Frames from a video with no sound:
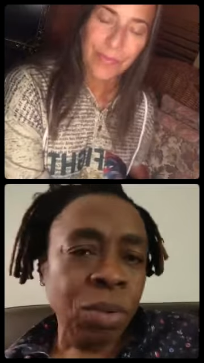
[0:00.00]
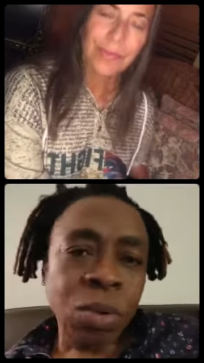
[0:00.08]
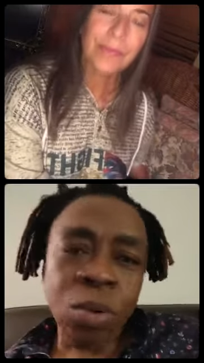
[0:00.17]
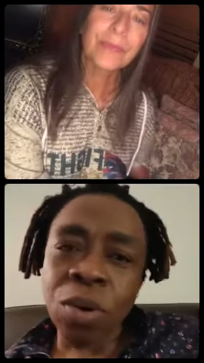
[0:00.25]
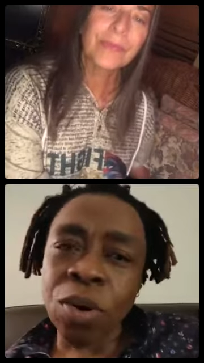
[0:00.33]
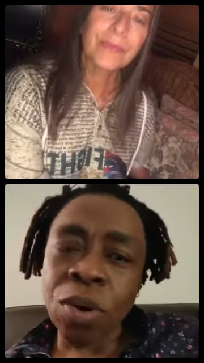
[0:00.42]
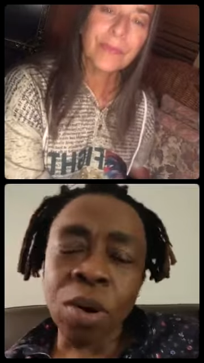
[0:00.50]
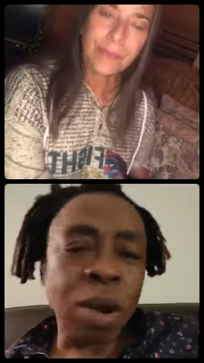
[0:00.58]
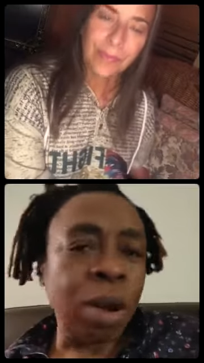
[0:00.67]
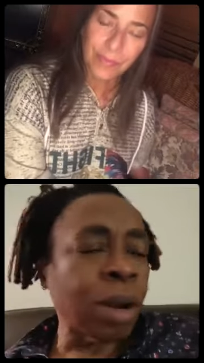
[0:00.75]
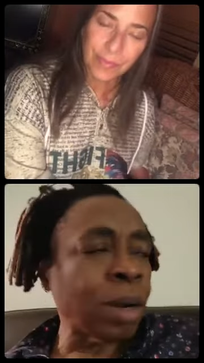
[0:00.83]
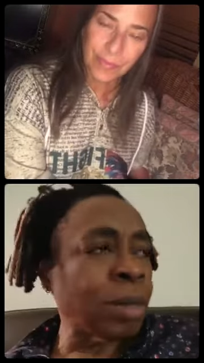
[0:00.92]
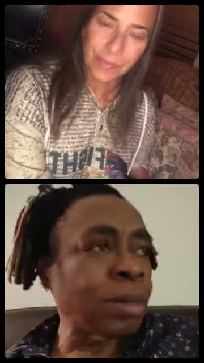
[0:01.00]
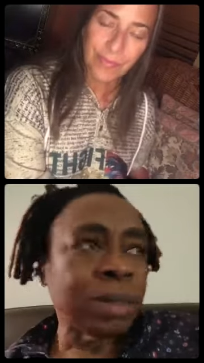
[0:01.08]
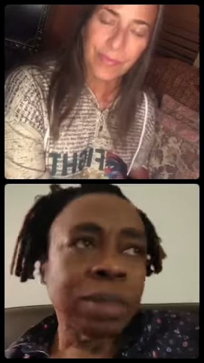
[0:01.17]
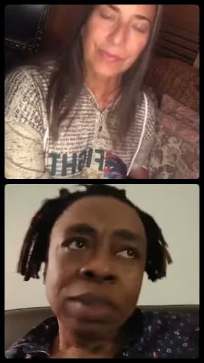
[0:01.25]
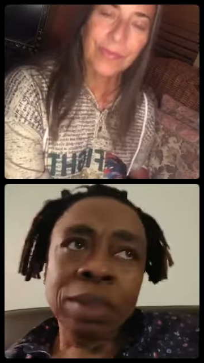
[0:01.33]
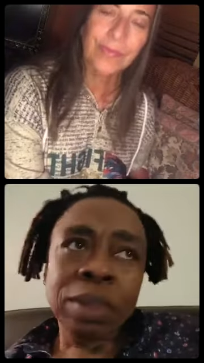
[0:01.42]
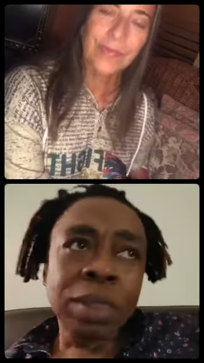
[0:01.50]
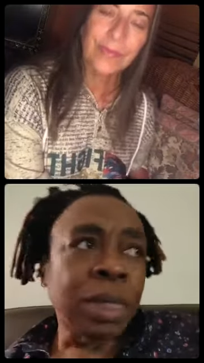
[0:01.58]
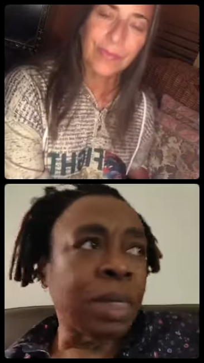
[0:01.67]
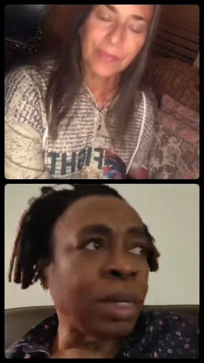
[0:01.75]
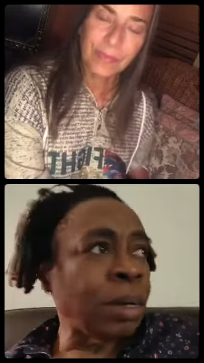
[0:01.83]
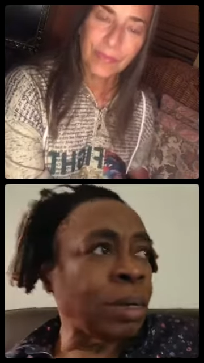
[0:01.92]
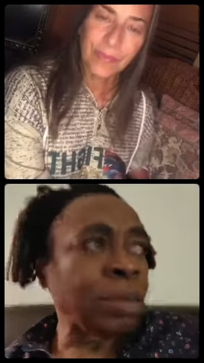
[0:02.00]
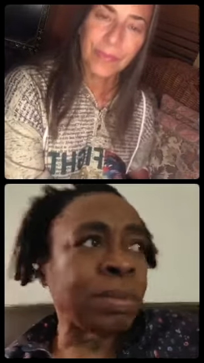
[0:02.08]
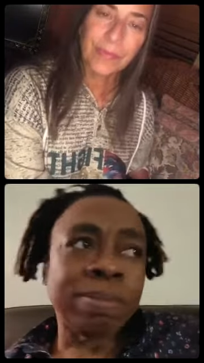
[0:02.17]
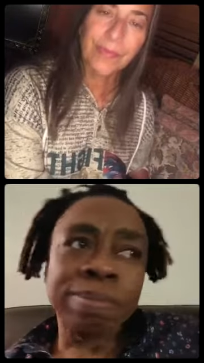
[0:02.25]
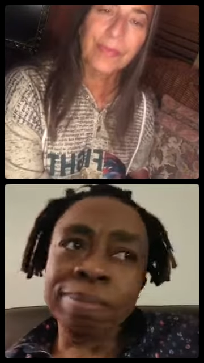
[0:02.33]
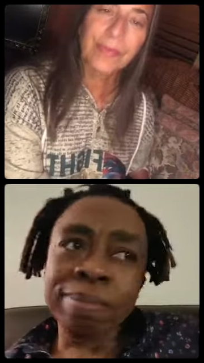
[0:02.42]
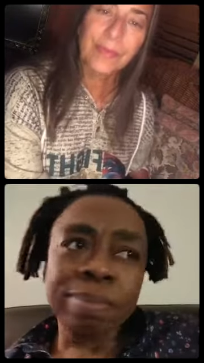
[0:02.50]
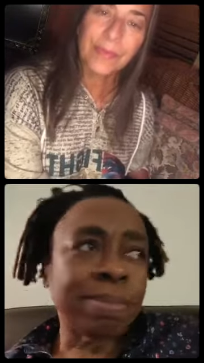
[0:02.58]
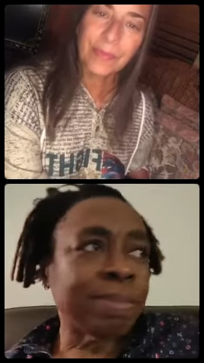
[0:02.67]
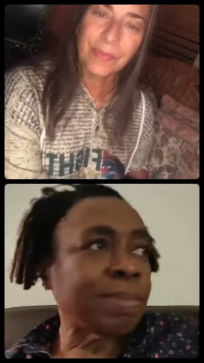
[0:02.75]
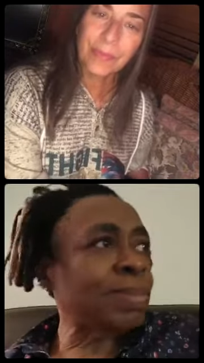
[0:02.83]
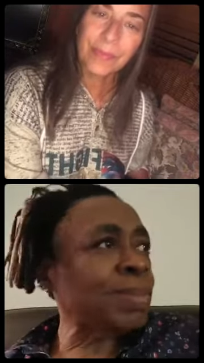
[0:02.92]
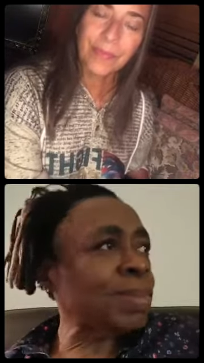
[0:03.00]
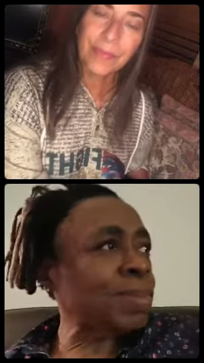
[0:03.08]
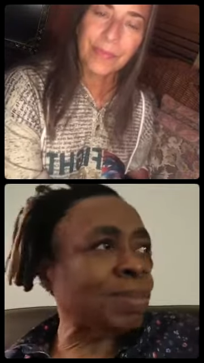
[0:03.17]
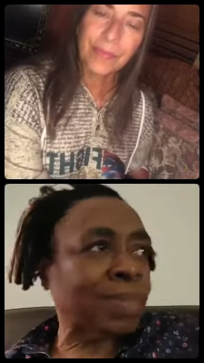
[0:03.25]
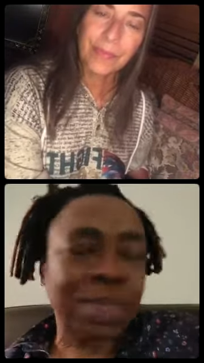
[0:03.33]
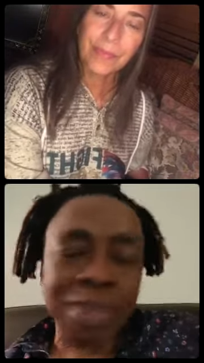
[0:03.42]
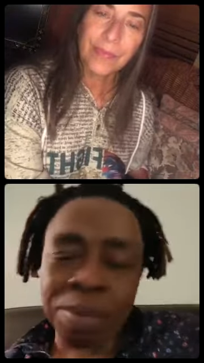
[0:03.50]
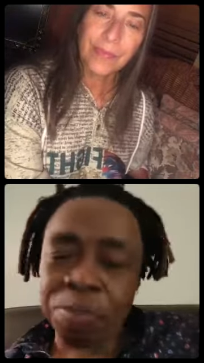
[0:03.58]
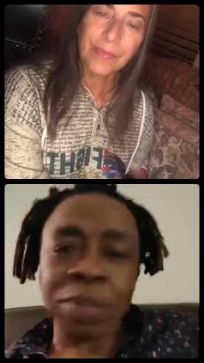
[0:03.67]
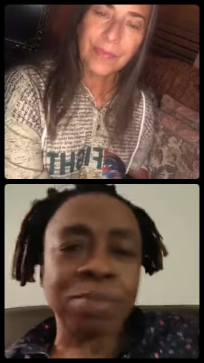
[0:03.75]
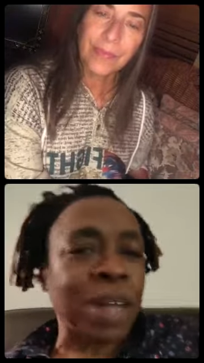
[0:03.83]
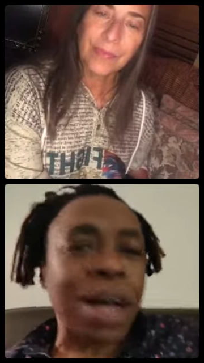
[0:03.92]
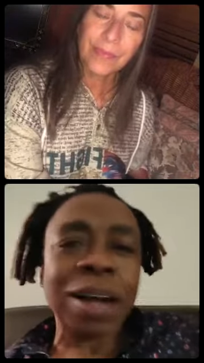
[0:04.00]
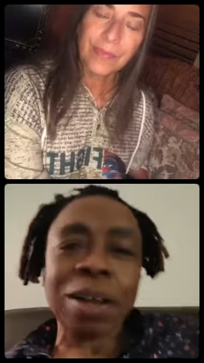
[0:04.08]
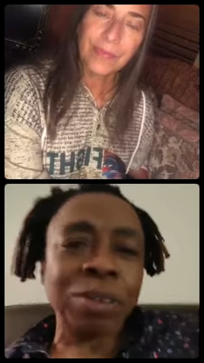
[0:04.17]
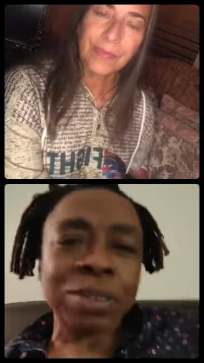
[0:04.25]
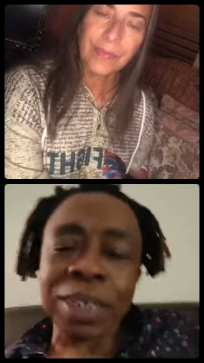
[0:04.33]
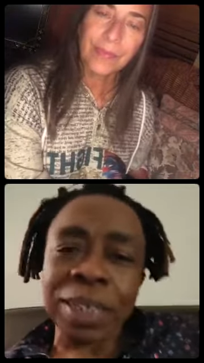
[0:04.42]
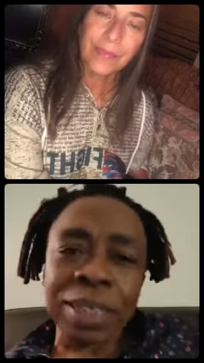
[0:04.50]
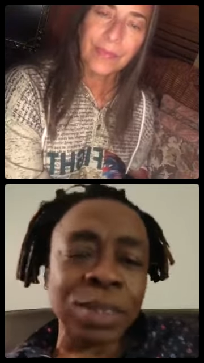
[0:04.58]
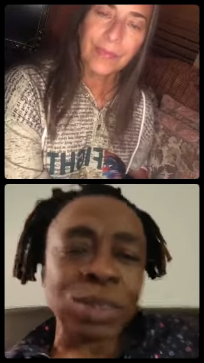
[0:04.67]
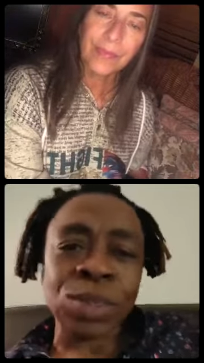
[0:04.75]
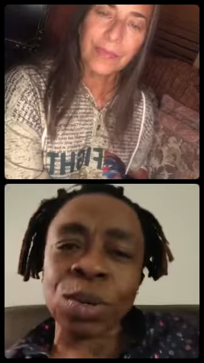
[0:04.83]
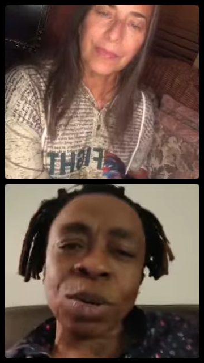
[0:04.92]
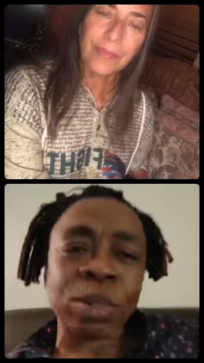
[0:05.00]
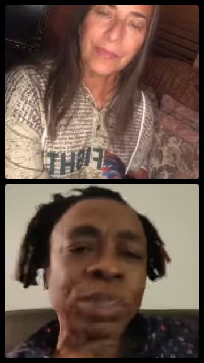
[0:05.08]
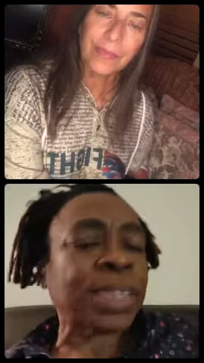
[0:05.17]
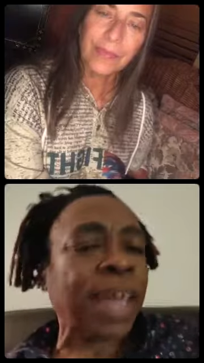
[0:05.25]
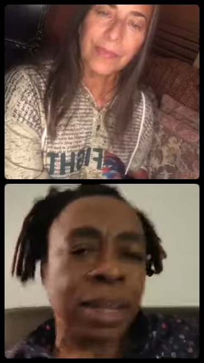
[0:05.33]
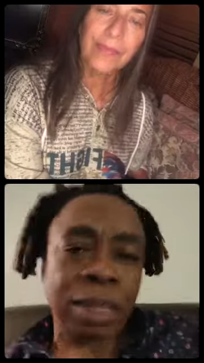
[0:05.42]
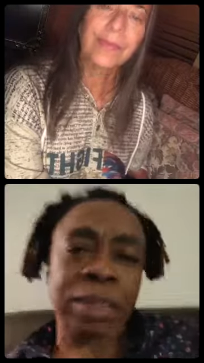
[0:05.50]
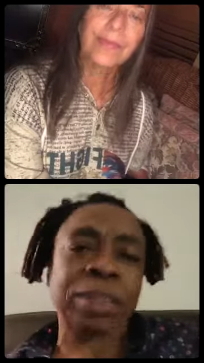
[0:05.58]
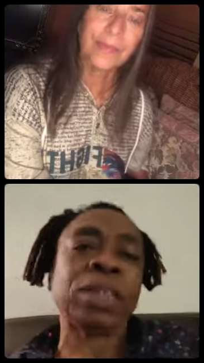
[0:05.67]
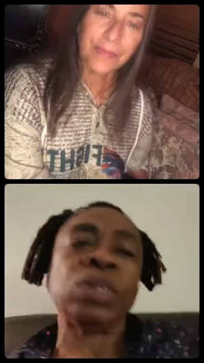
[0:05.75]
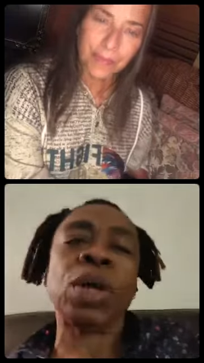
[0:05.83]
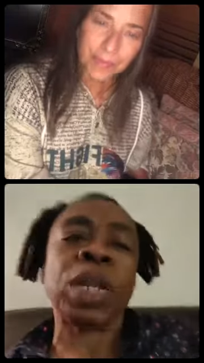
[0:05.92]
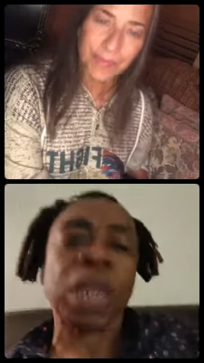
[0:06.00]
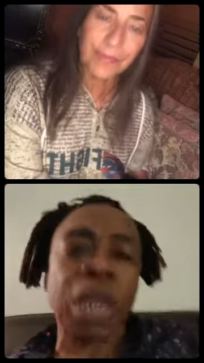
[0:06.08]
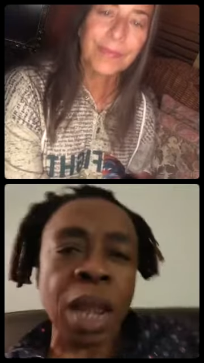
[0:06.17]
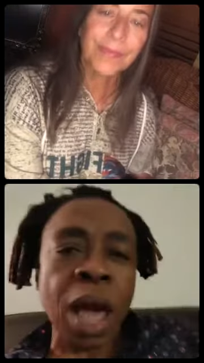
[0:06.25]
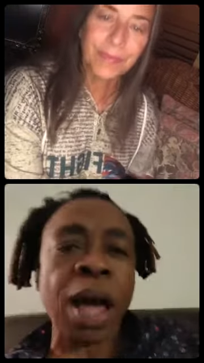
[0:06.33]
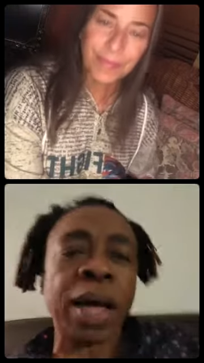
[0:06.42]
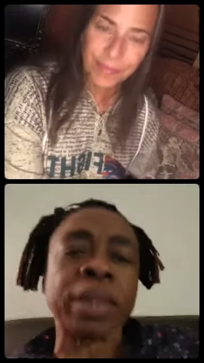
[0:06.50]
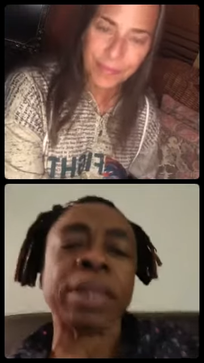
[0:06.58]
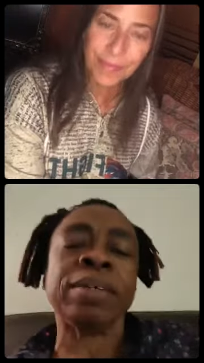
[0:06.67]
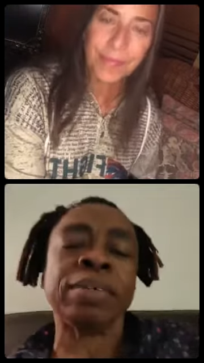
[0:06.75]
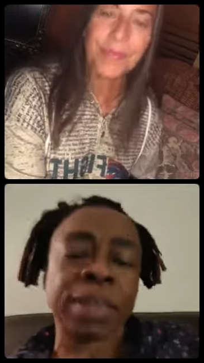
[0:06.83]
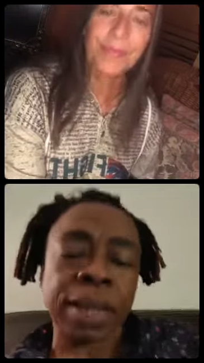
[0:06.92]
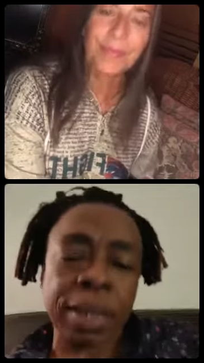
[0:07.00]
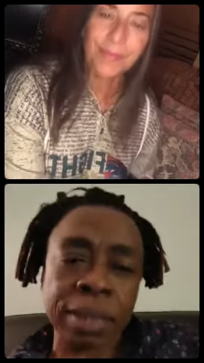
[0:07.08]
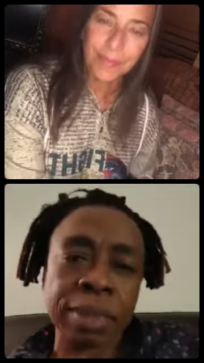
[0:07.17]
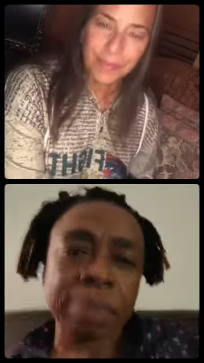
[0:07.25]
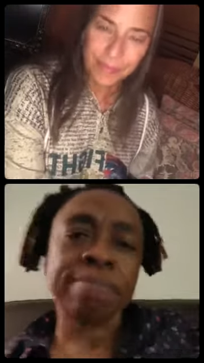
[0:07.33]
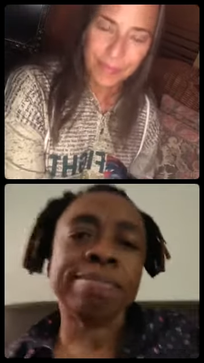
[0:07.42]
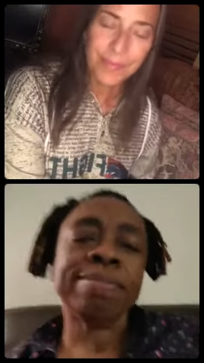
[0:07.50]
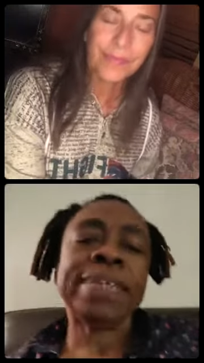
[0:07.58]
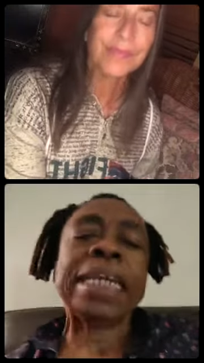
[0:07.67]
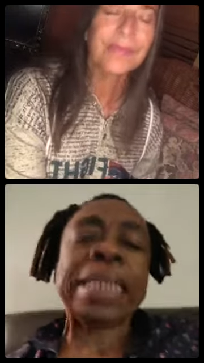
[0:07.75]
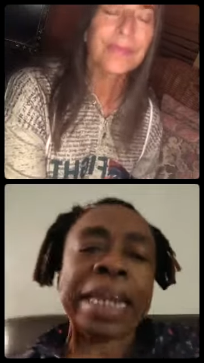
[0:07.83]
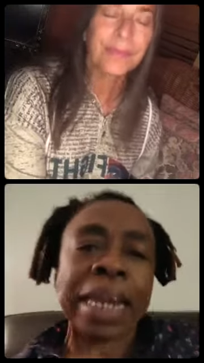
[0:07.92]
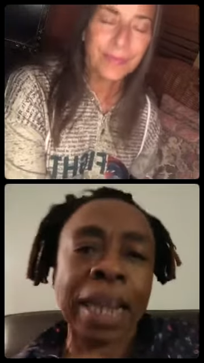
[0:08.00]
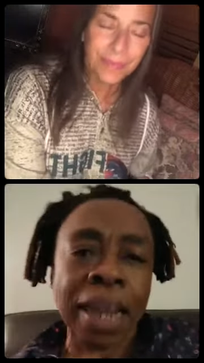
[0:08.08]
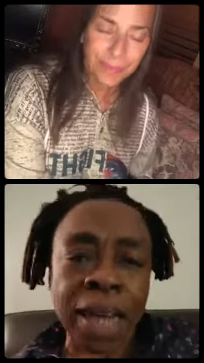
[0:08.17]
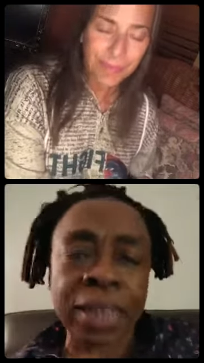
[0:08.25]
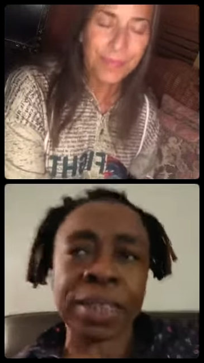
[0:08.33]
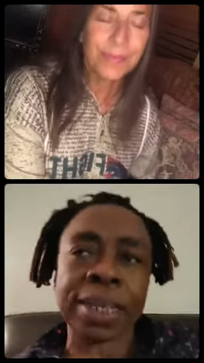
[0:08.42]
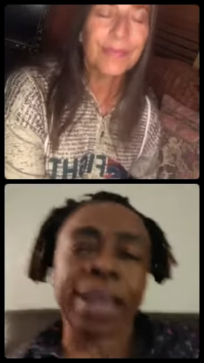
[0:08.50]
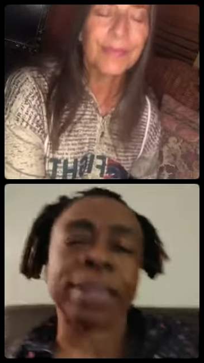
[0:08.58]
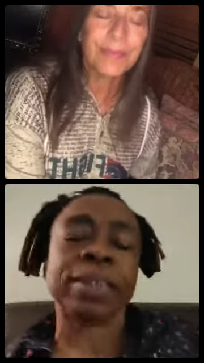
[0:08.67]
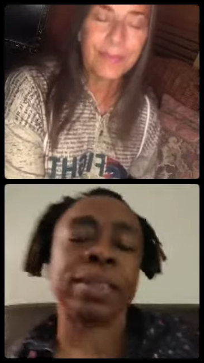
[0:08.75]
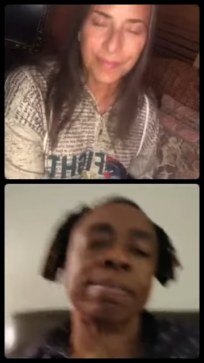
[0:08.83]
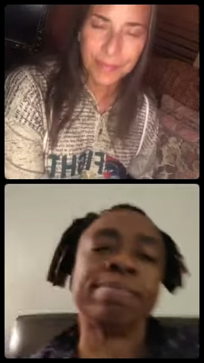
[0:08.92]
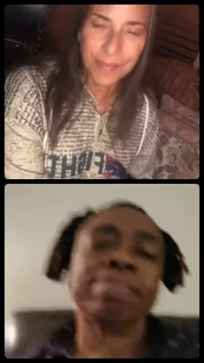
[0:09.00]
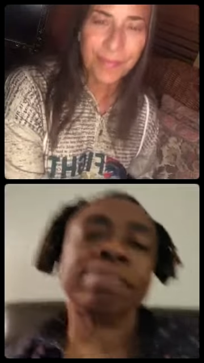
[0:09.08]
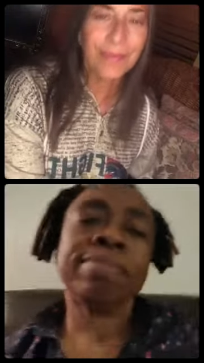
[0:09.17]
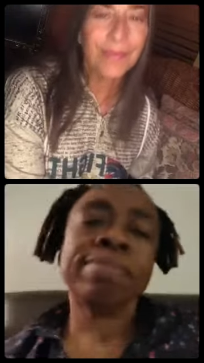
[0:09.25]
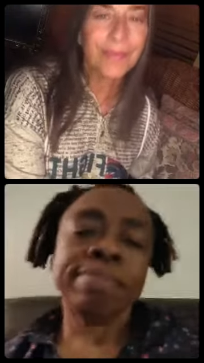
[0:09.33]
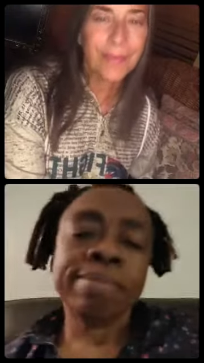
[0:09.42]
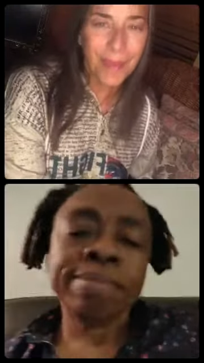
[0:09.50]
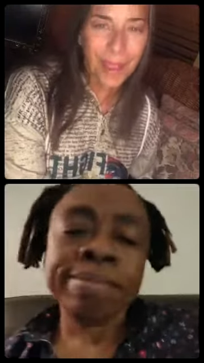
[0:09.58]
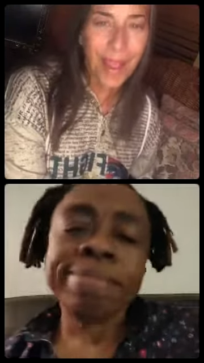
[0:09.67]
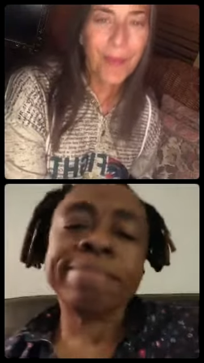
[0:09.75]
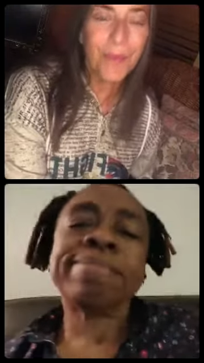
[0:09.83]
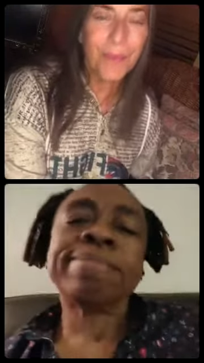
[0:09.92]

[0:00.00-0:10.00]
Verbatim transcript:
Speaker 1: or you know a couple of taco things or salads i do a lot of salads a lot of salads i'm a